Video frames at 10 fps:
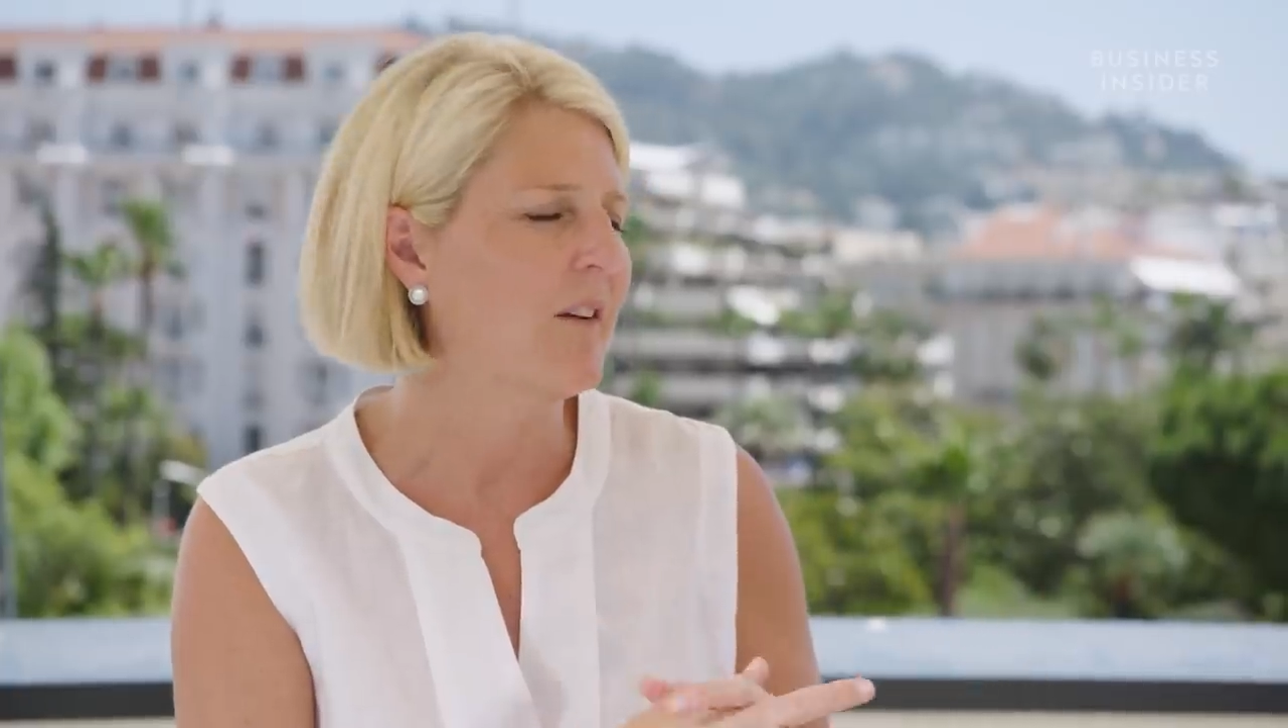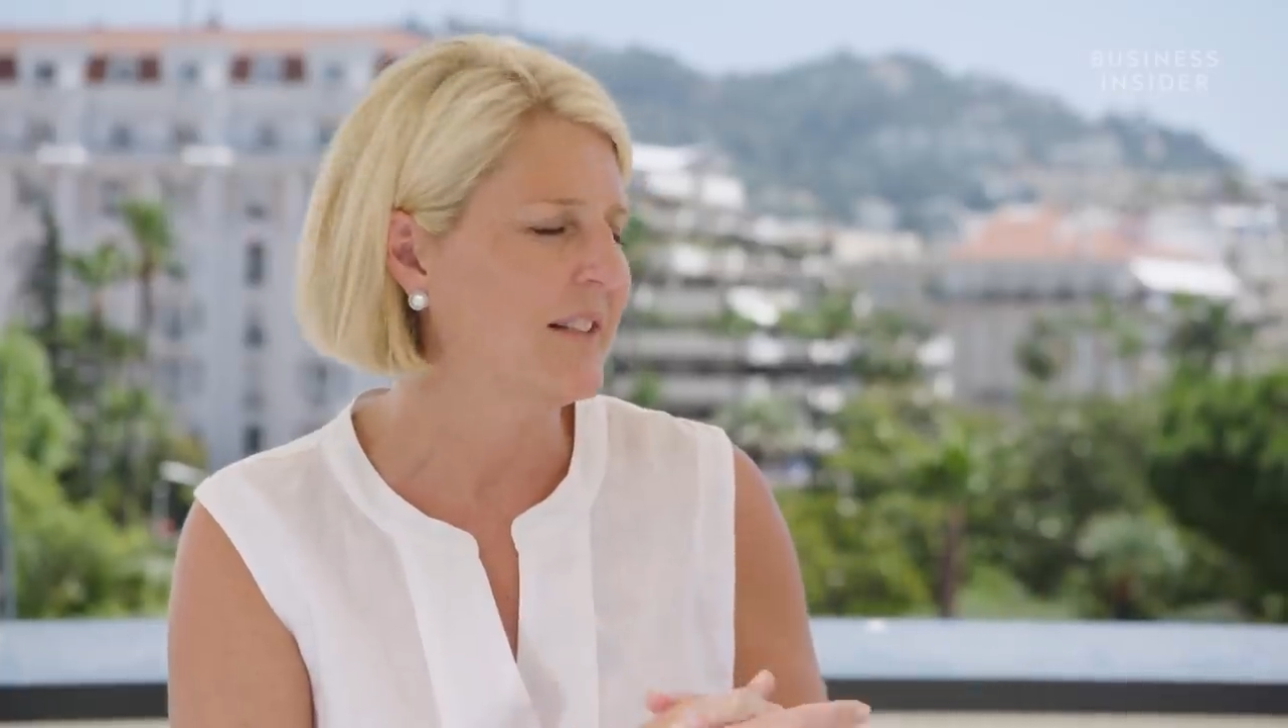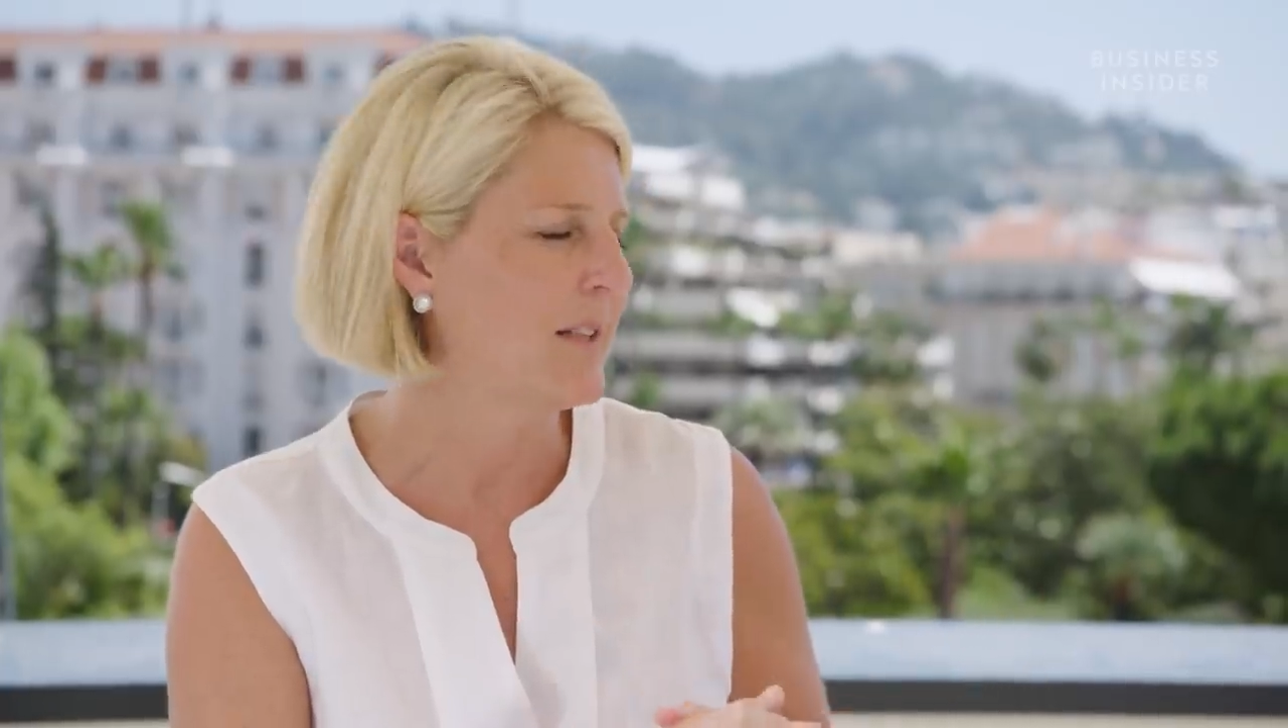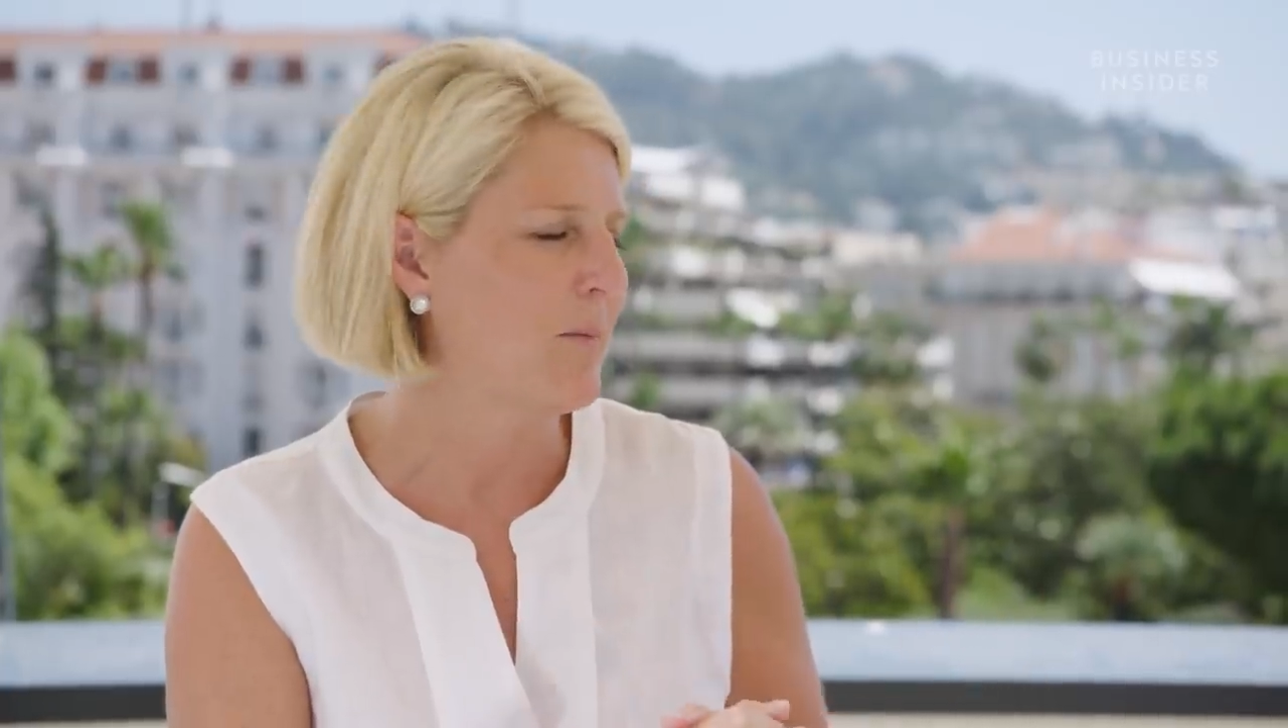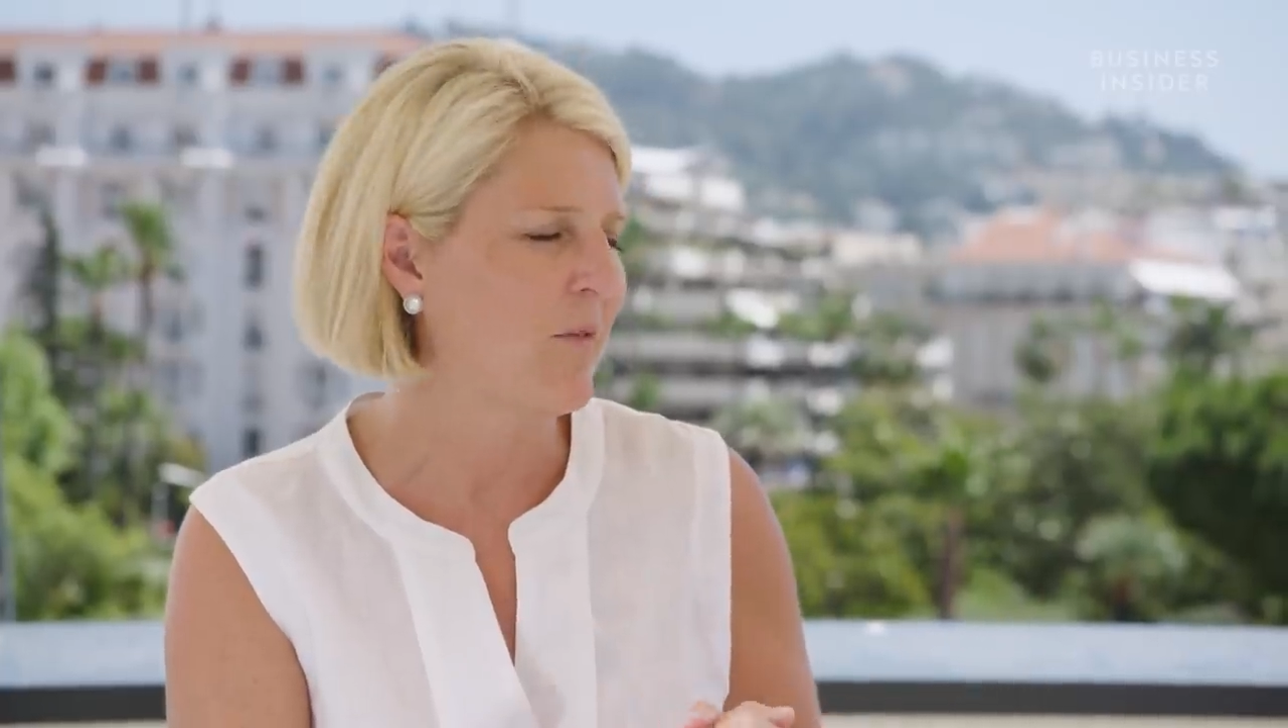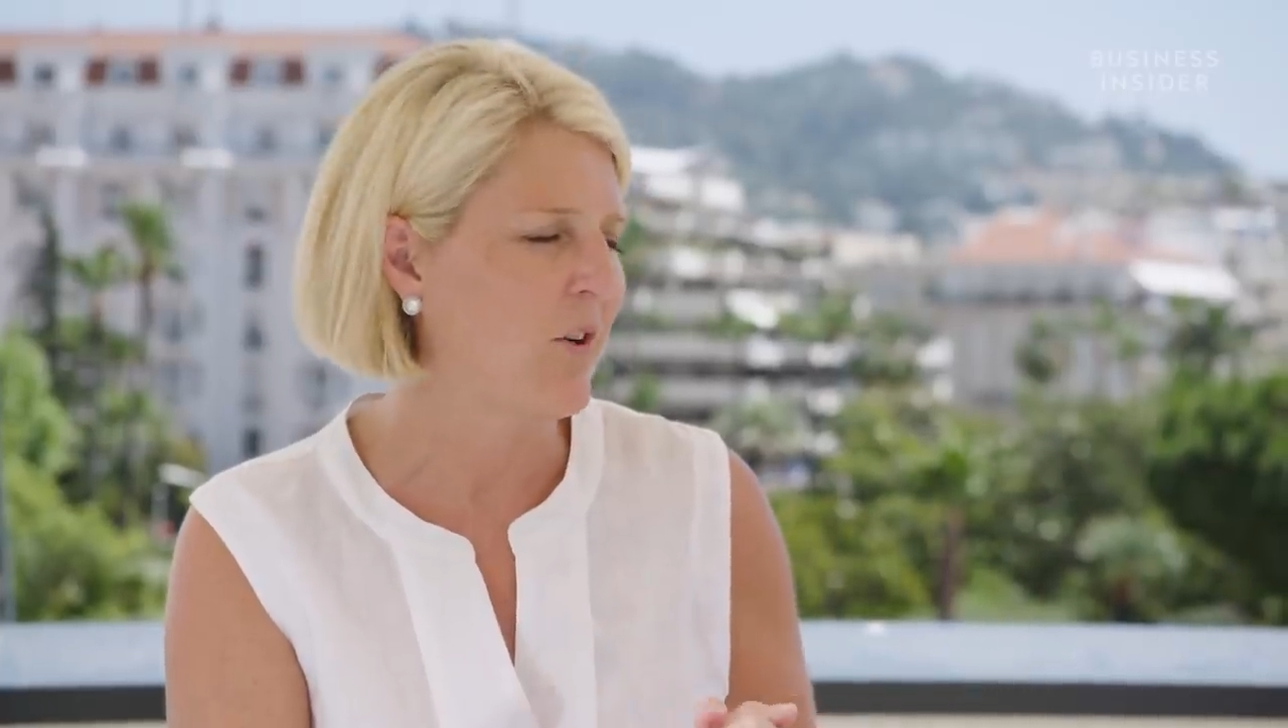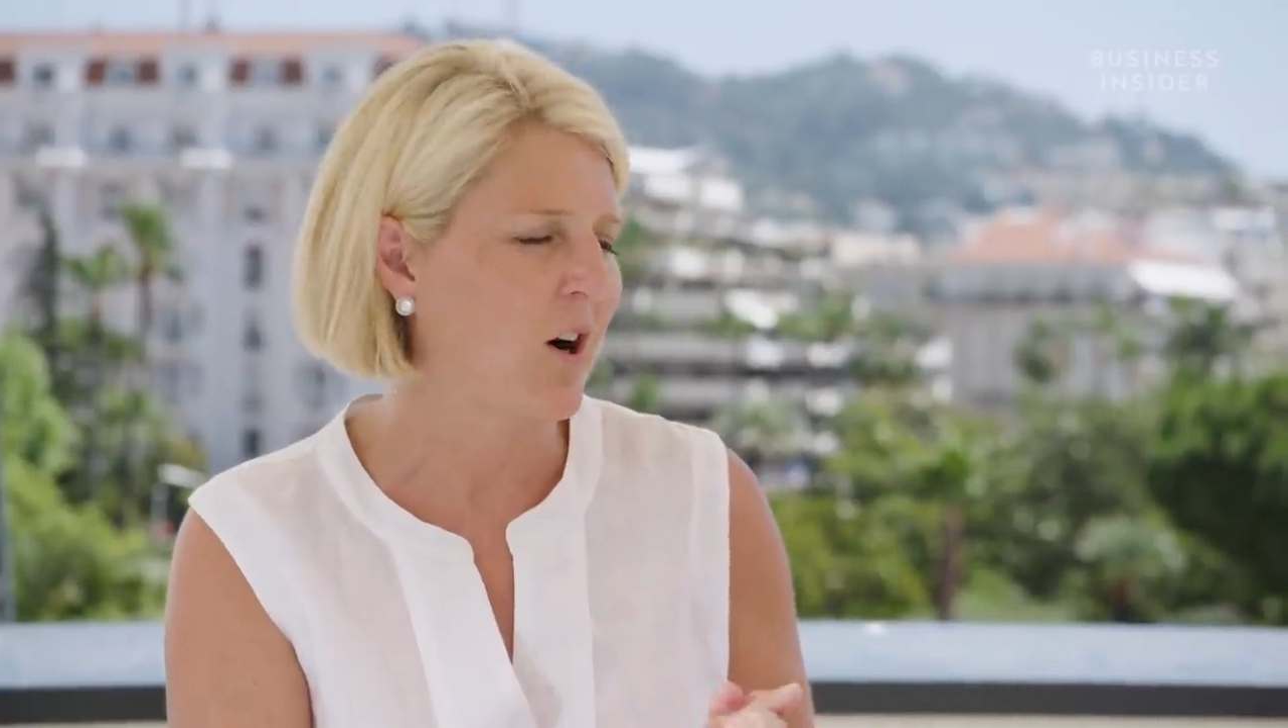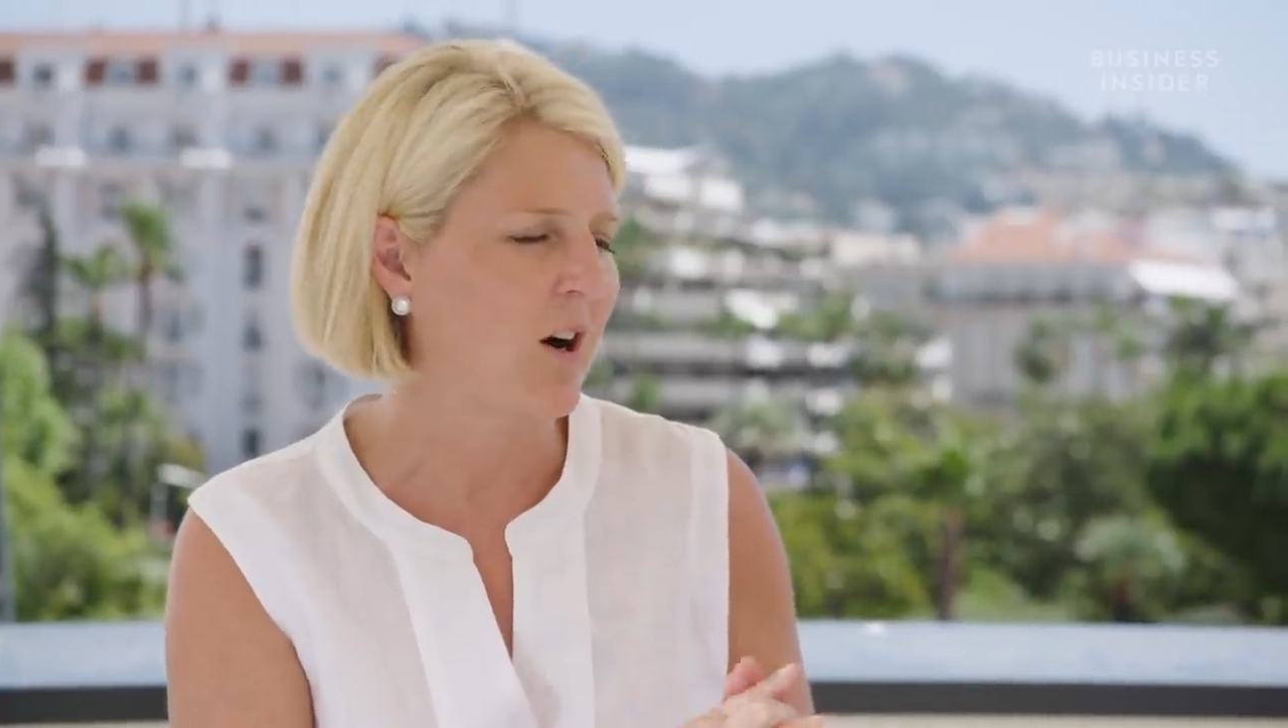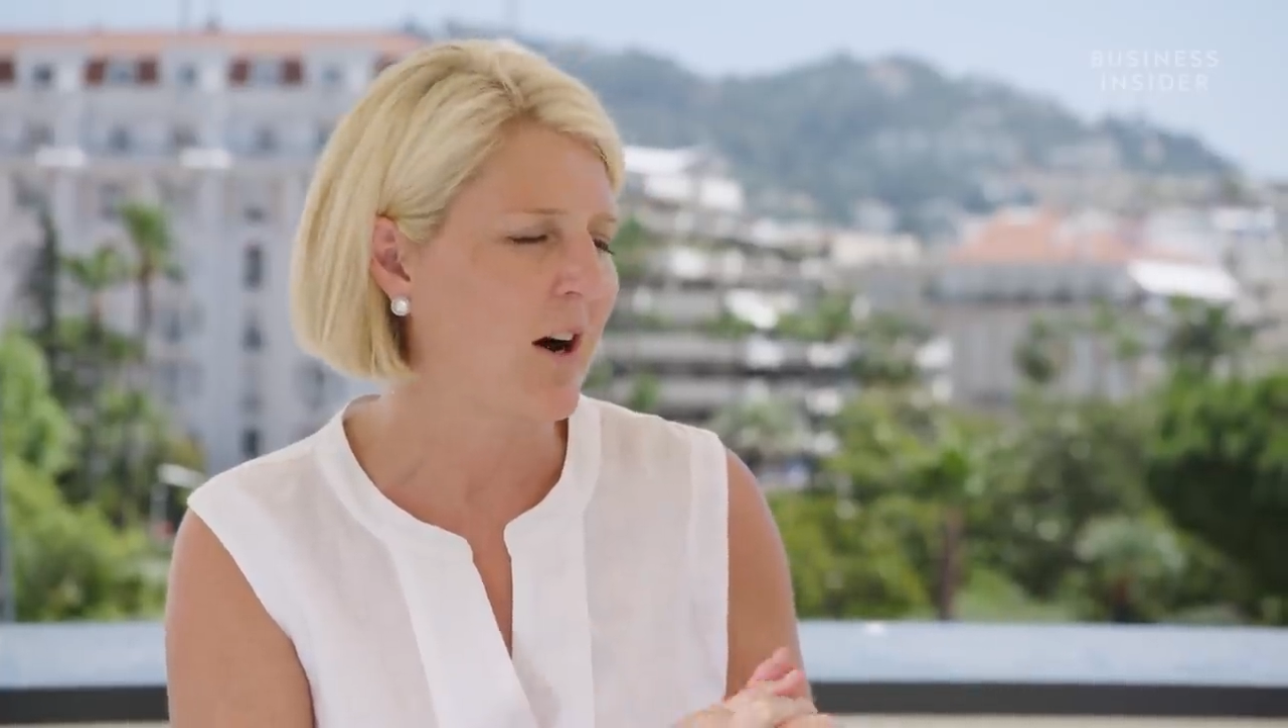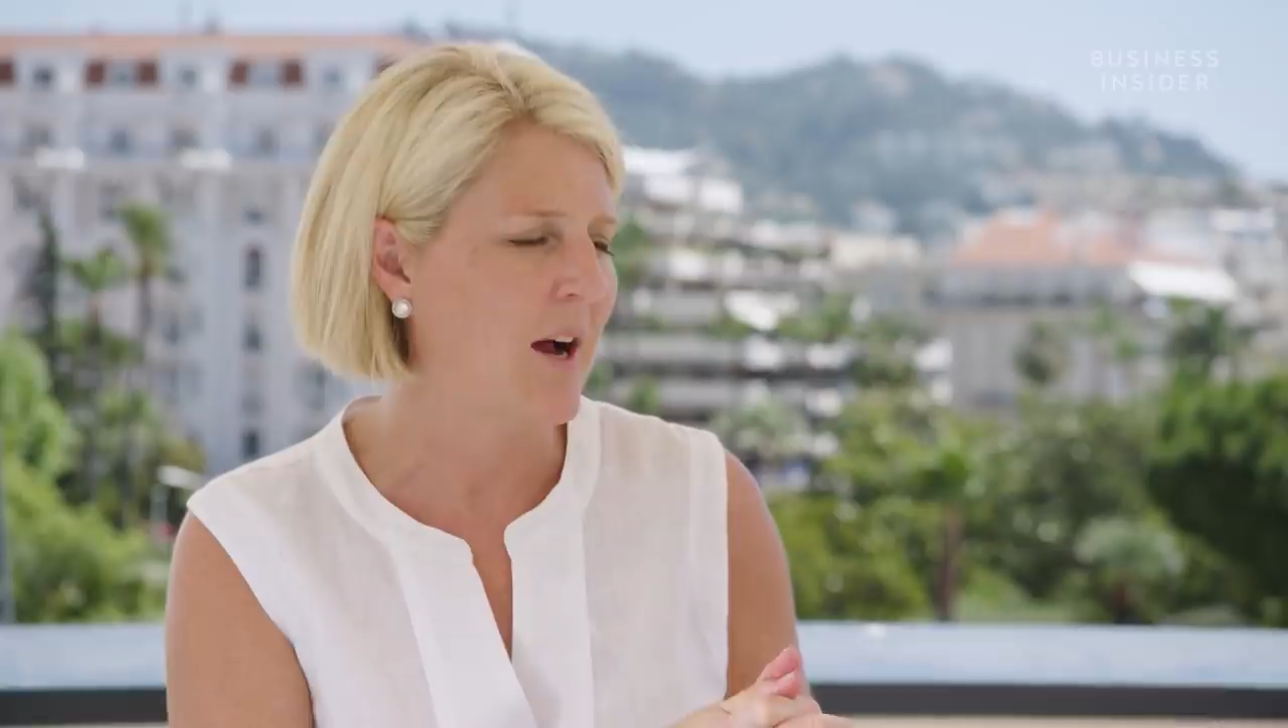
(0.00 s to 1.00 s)
on some of
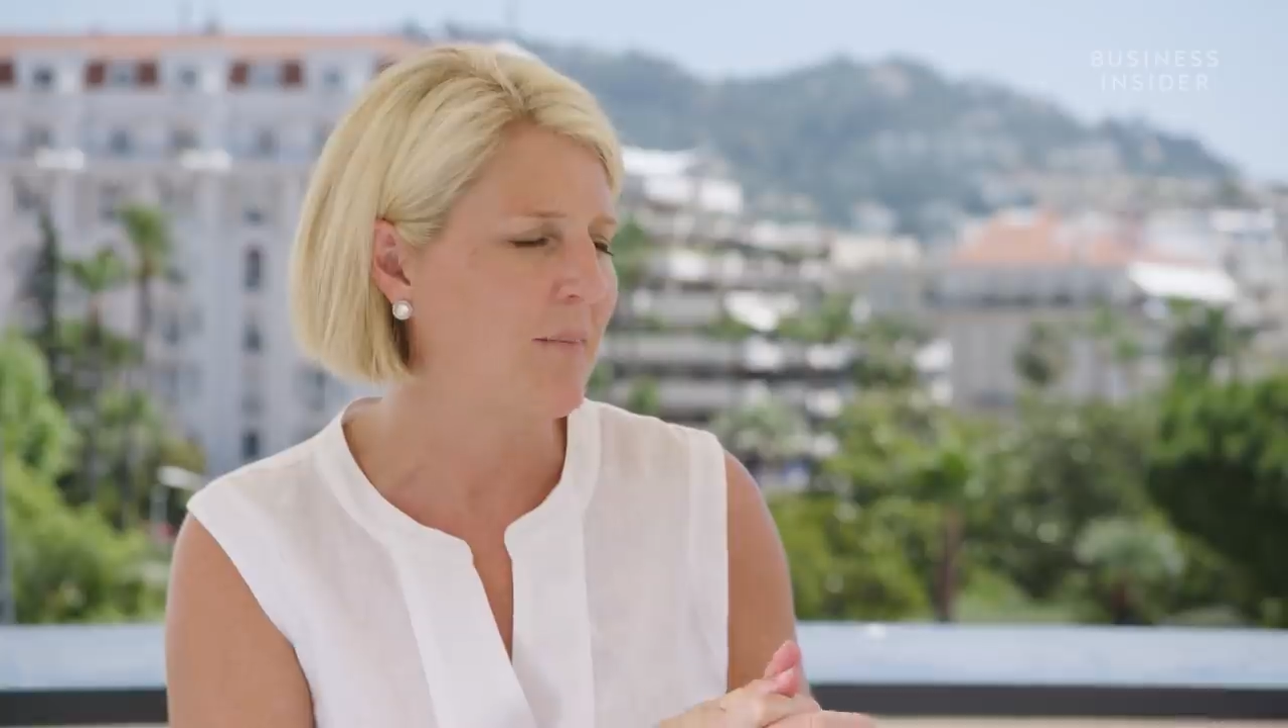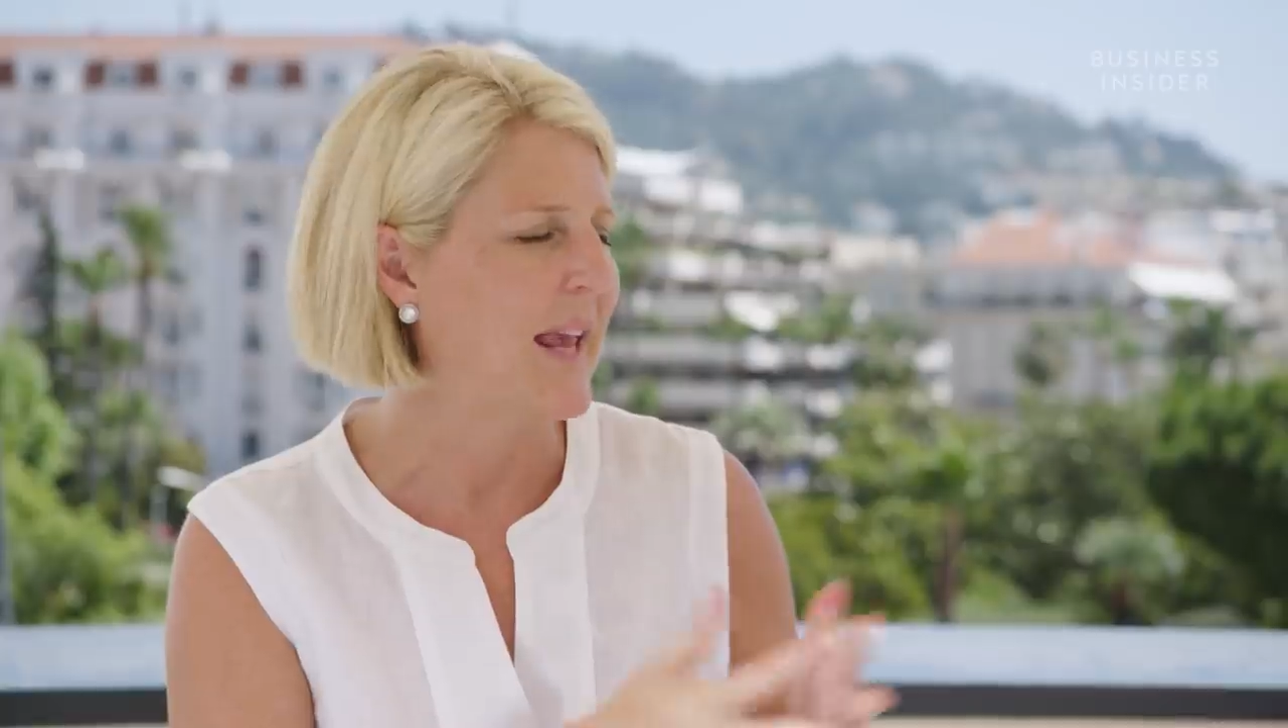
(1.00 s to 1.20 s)
our